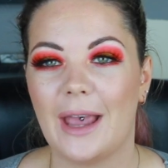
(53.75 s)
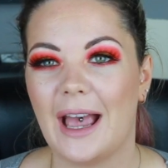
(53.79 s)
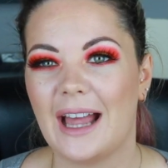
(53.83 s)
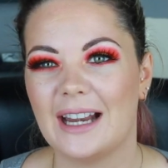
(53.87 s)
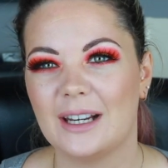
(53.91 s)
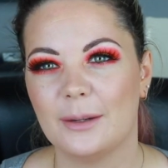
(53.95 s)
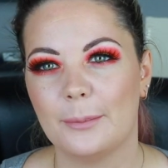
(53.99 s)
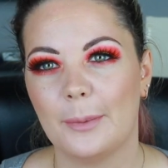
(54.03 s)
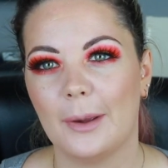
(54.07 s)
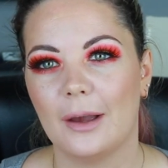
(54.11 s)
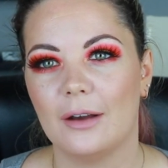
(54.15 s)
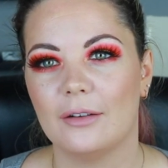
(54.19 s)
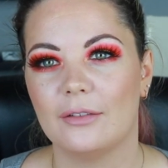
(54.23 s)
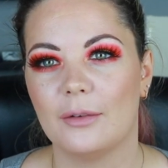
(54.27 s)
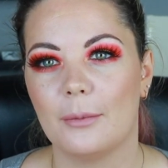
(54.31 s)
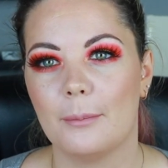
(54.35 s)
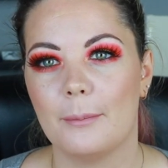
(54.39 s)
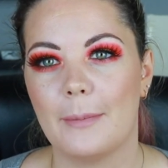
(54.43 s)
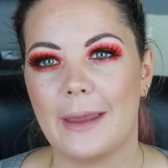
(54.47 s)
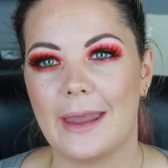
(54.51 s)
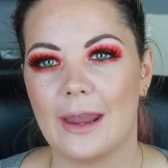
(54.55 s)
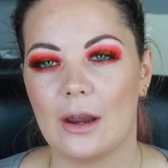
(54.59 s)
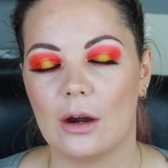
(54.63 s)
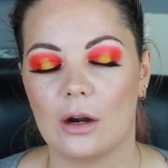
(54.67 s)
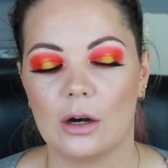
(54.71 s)
had a bit of a
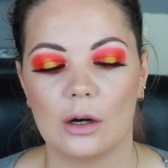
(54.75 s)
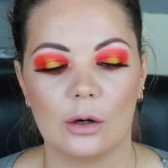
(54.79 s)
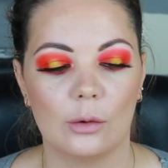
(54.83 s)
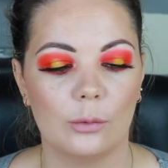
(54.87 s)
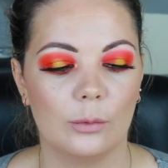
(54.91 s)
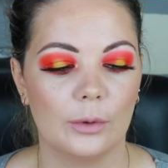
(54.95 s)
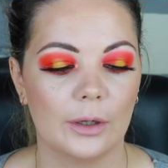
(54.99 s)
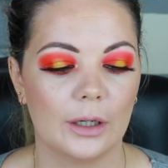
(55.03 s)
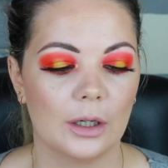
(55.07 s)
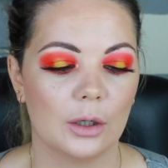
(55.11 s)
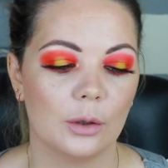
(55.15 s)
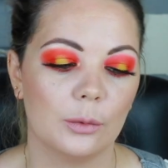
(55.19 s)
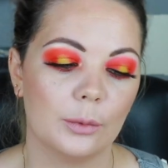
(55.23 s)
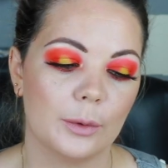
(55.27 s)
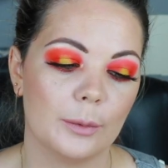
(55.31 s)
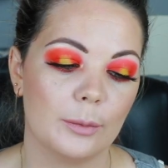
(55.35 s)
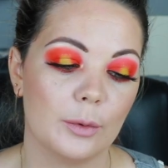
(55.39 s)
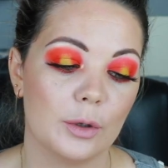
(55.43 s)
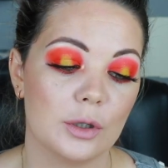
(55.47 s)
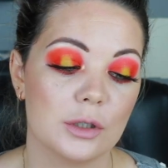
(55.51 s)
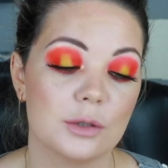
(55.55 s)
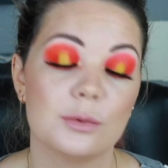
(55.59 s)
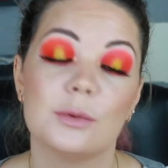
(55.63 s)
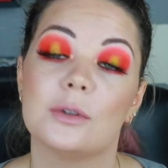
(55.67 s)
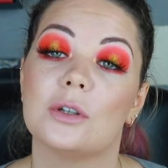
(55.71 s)
mayor where we
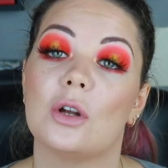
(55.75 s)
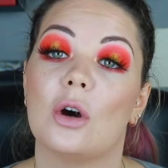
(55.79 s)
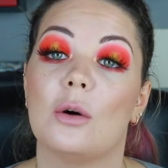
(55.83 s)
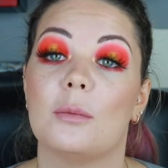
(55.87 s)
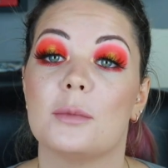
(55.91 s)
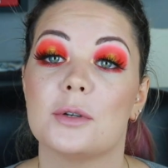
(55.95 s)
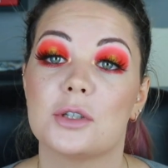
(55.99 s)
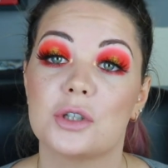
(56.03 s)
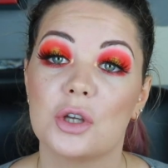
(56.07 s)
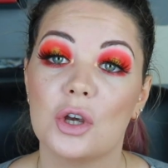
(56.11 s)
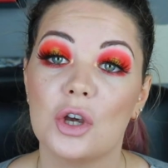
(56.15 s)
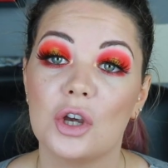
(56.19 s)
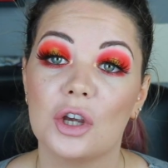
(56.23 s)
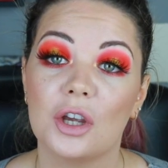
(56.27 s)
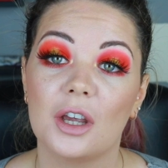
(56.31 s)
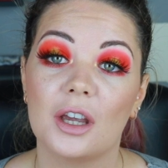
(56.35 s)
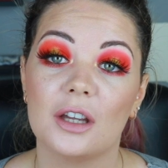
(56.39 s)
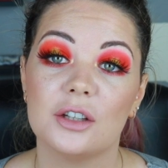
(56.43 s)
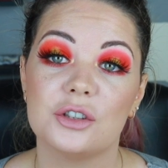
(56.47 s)
booked with Thomas Cook